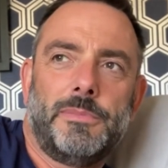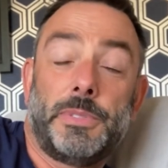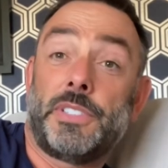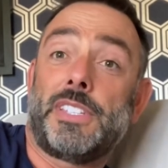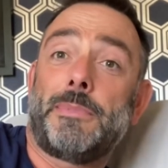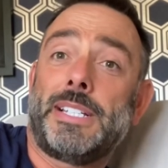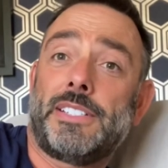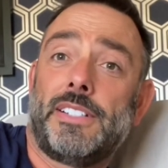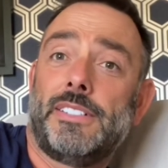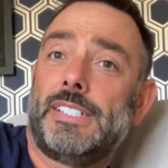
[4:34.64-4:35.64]
But does that
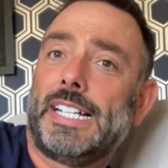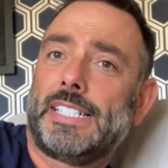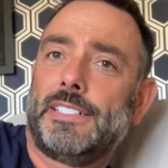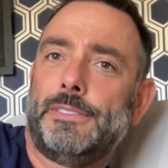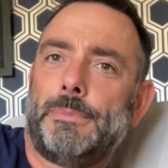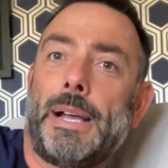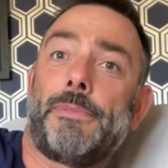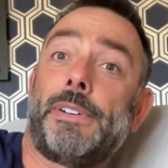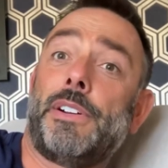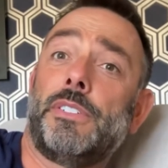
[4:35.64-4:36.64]
matter? I don't know.
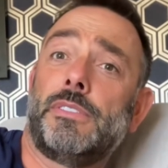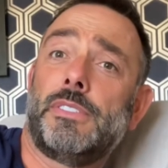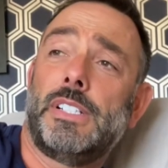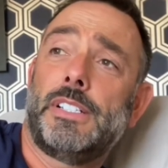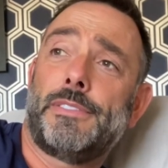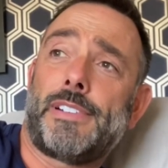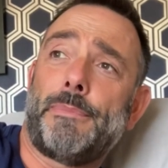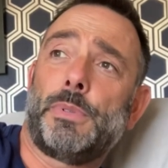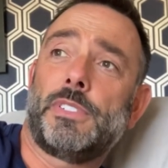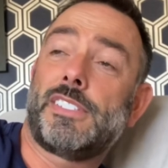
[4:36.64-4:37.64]
Palfaro
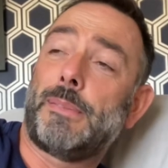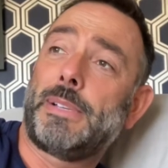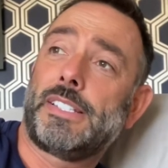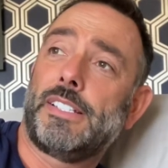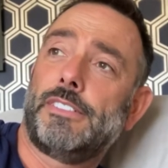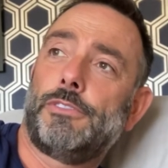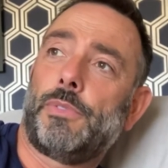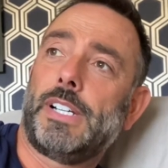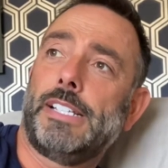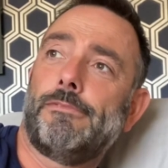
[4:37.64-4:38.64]
fretboard, does that matter?
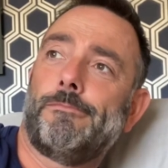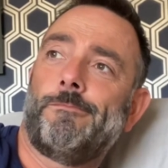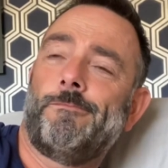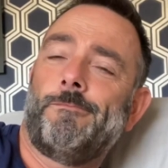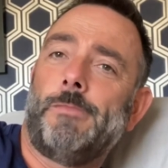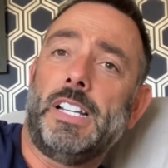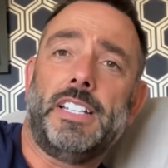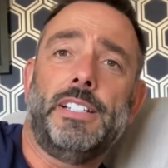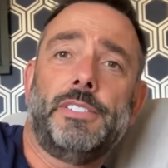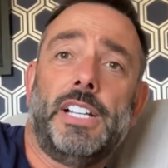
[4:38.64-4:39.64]
Not really. I
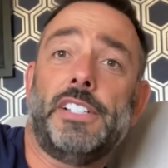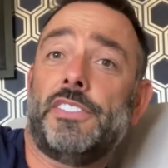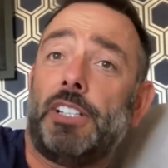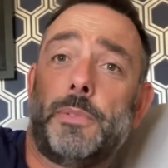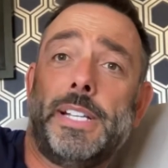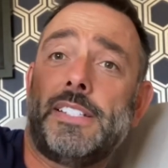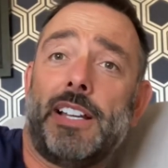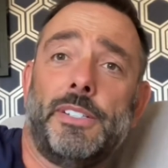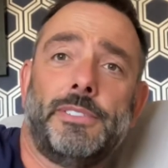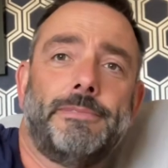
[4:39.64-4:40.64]
don't know. I just don't know where to go.